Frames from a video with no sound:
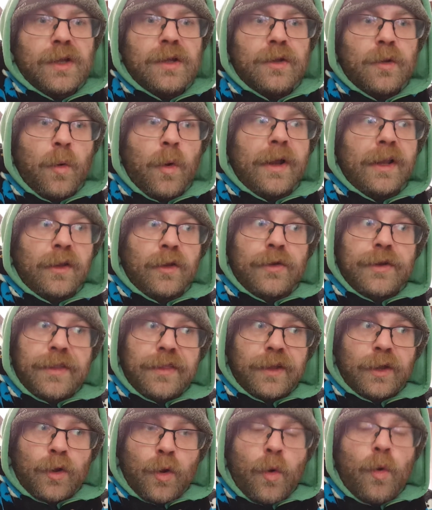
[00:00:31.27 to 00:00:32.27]
quite a lot of
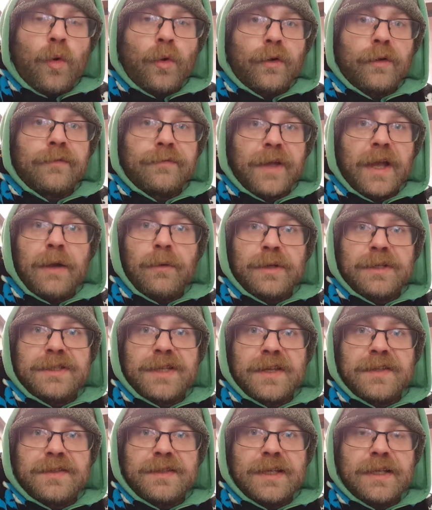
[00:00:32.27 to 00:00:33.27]
the core of how it
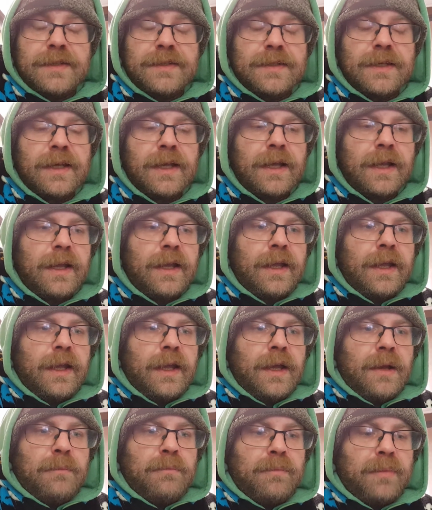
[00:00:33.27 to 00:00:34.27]
does things.
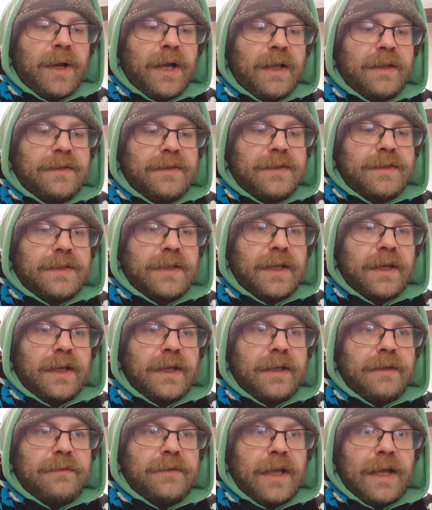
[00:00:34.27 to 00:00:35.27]
But
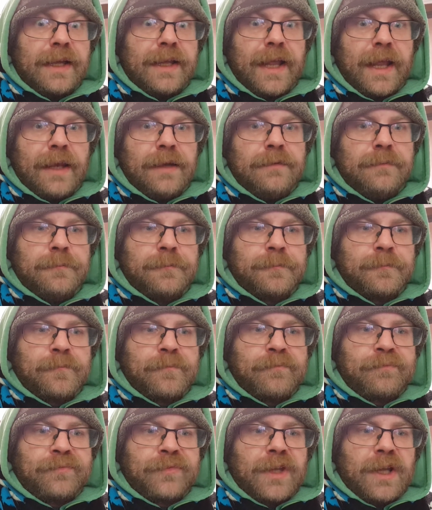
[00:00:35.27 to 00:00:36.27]

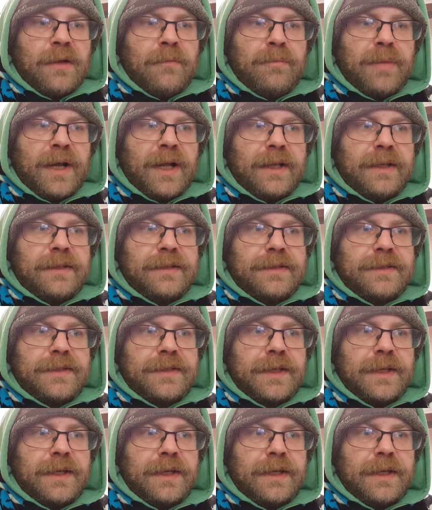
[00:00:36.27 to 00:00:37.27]
but
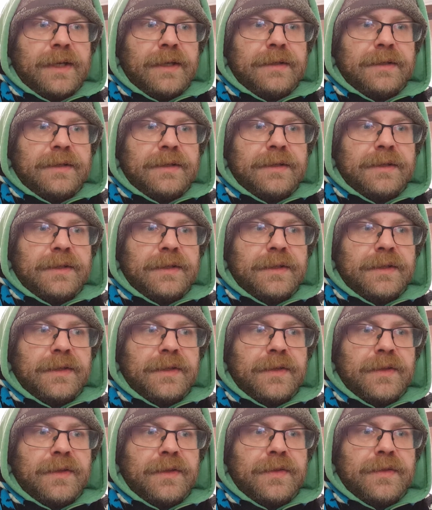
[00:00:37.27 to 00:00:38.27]
the
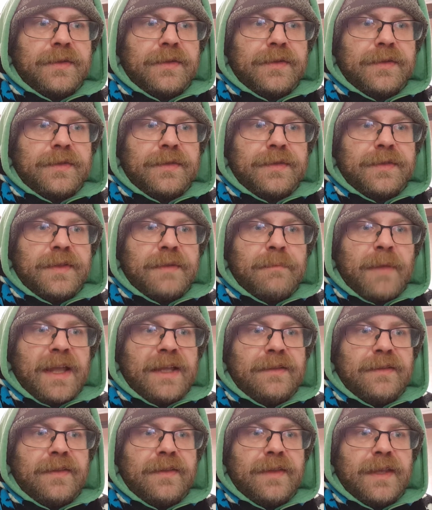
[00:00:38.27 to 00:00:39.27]

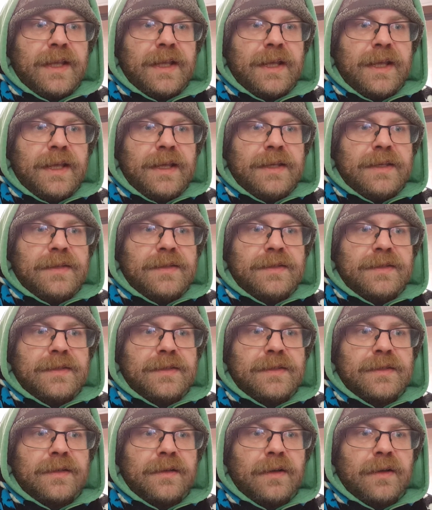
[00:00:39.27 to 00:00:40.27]
main thing
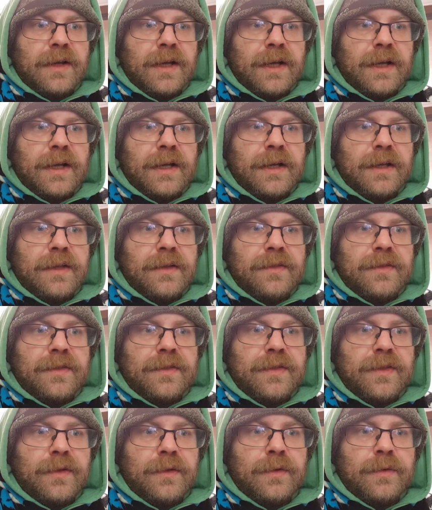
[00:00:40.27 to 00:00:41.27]
is
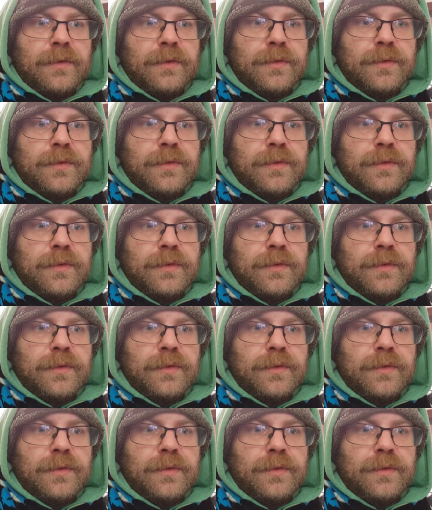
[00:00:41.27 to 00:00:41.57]
the